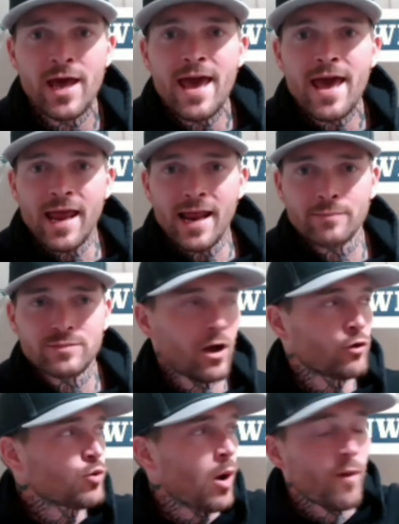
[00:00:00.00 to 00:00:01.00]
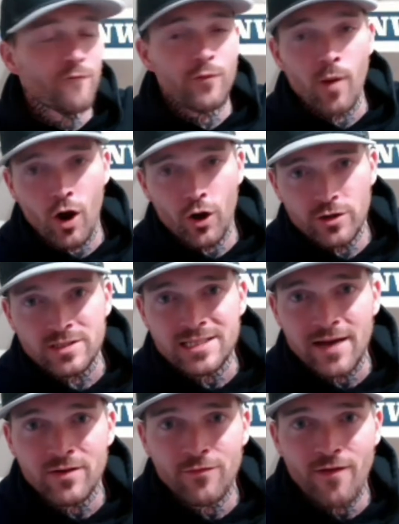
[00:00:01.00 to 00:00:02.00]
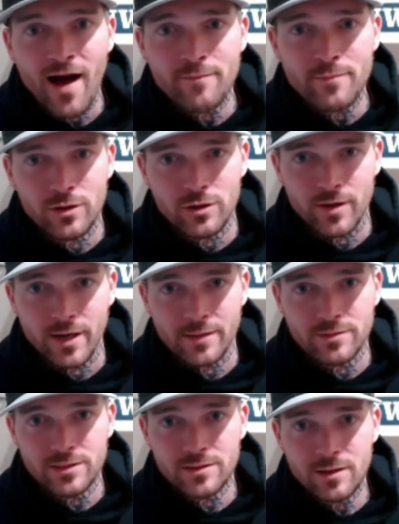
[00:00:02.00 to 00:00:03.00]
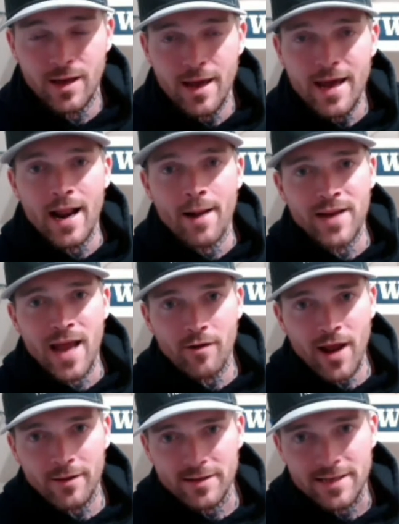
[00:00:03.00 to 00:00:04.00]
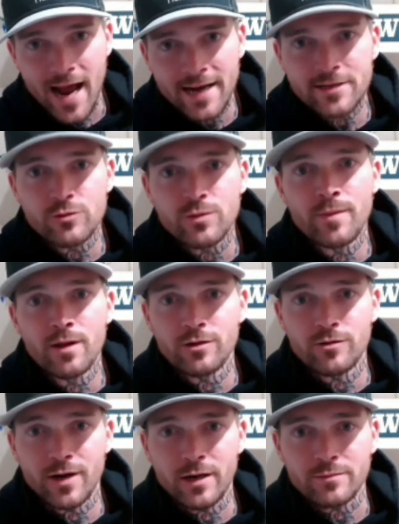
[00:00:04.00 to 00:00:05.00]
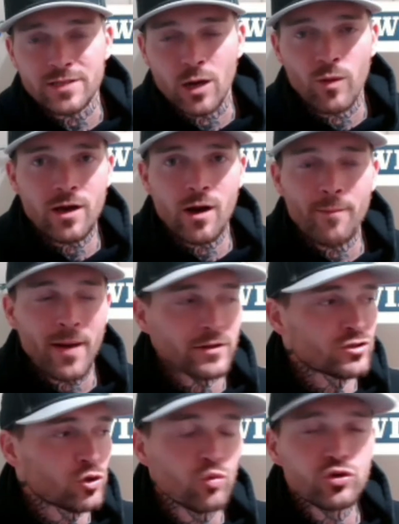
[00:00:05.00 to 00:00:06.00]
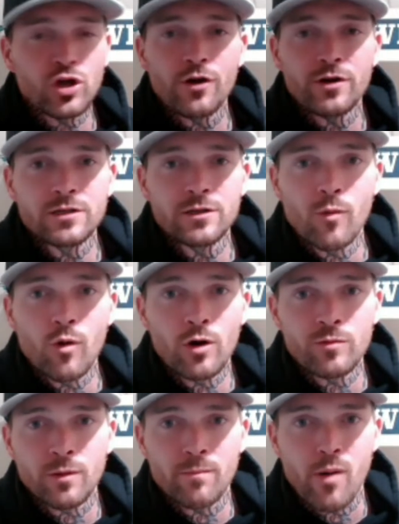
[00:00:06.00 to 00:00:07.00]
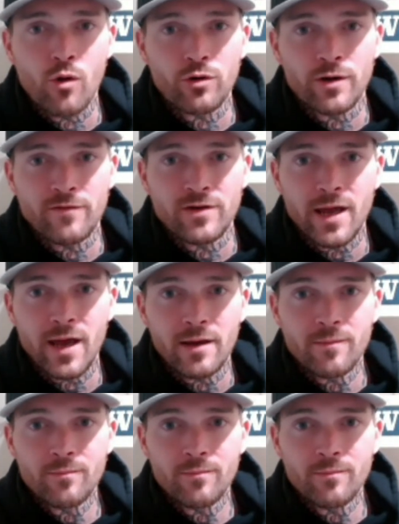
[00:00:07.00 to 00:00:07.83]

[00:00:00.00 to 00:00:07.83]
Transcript: And I'm telling you, I went from 175 milligrams and I'm now down to 93 milligrams. I wake up at 2:30 in the morning with a boner every day.